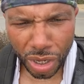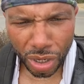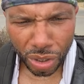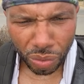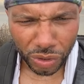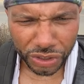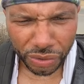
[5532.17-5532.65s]

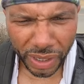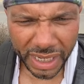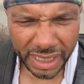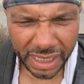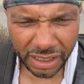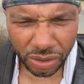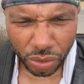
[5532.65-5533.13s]
what's
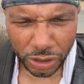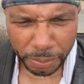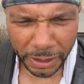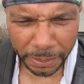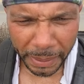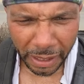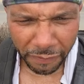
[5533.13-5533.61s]
crazy is Lucas be
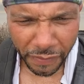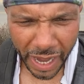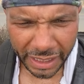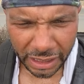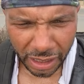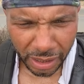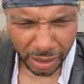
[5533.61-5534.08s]
speaking
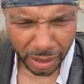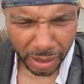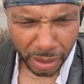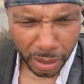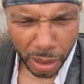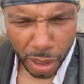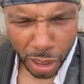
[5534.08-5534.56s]
facts,
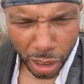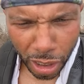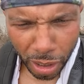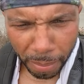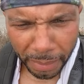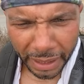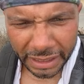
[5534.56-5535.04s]

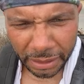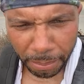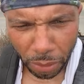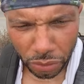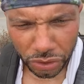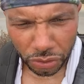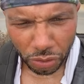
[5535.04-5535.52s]
but gets
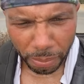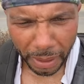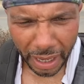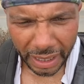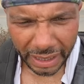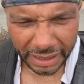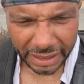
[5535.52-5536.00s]
emotional
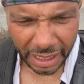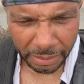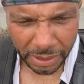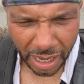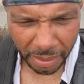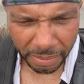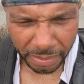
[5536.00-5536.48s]
about it at the same
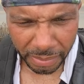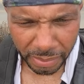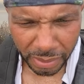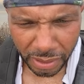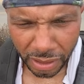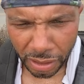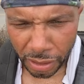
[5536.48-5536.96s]
time.
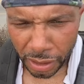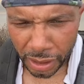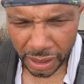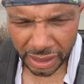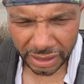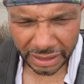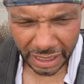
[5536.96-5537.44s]

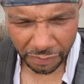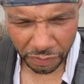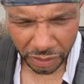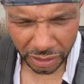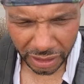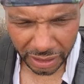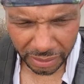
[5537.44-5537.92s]

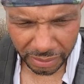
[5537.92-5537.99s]
Definitely.